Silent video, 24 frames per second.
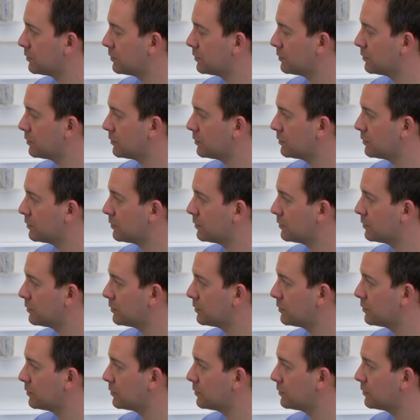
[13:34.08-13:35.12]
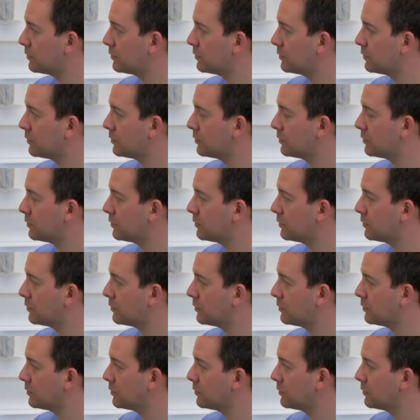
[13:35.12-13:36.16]

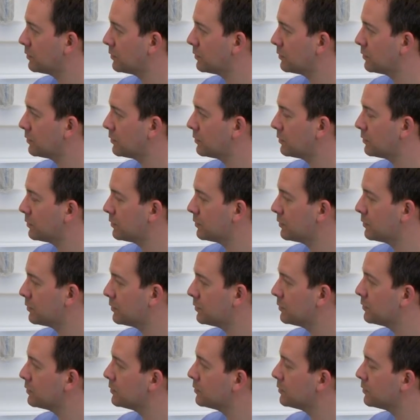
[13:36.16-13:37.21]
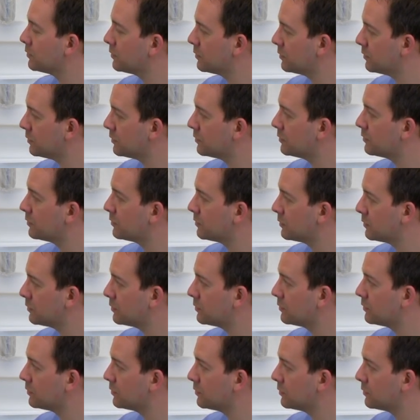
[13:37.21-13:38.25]

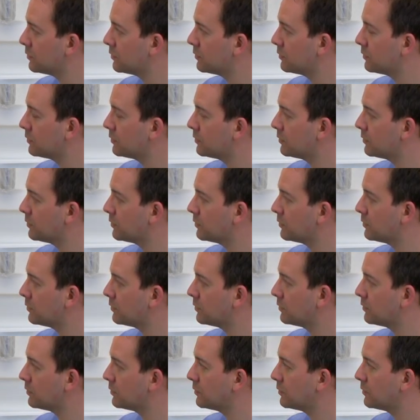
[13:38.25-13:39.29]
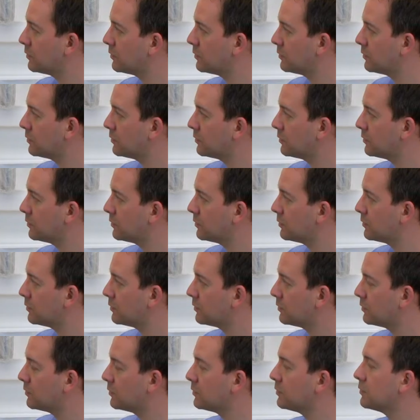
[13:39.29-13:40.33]

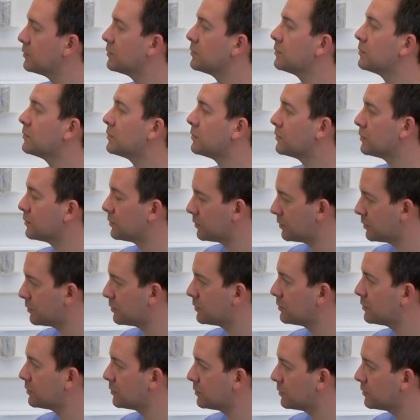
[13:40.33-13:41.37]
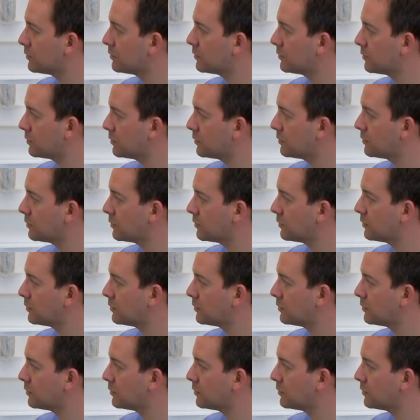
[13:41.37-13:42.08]
(silent)